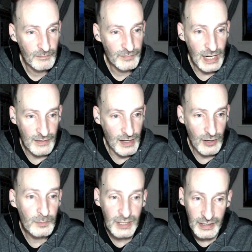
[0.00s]

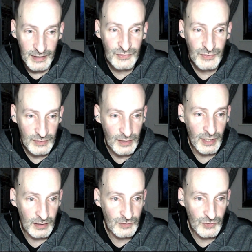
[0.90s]
That complicates
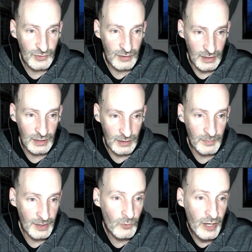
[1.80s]
things
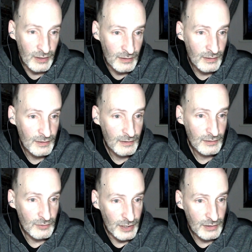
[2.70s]
in a big way,
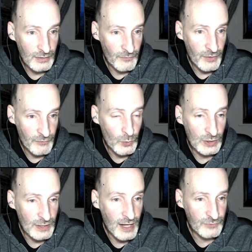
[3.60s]
right? If
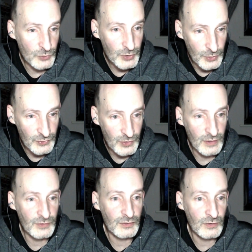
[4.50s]
you want to have two
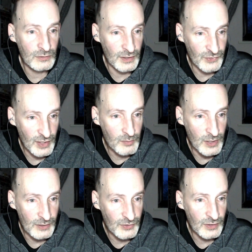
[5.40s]
users on the
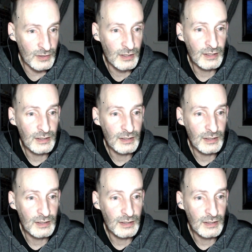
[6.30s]
same browser